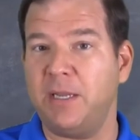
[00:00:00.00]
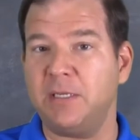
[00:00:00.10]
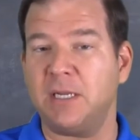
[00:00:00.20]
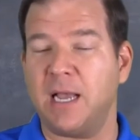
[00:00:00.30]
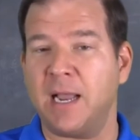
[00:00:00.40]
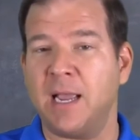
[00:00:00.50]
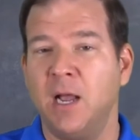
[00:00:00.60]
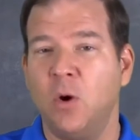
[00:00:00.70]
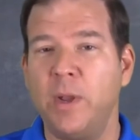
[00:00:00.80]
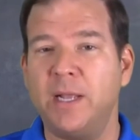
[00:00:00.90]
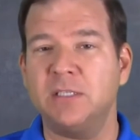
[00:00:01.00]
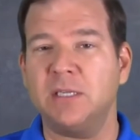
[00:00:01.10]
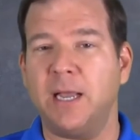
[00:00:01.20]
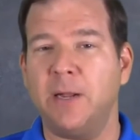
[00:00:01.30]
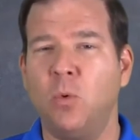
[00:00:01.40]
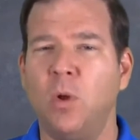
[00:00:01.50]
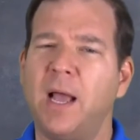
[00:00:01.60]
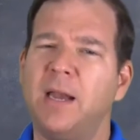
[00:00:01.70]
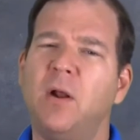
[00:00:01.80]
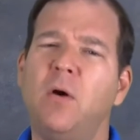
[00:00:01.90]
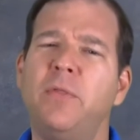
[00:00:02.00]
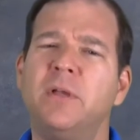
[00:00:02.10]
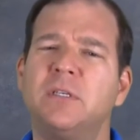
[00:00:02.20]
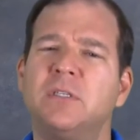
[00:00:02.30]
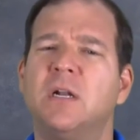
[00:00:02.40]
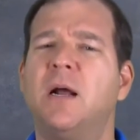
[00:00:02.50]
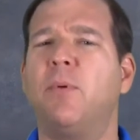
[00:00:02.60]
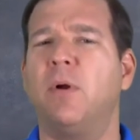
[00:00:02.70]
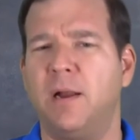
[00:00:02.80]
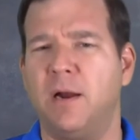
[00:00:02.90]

stack, we could say, well, I know this is an upper layer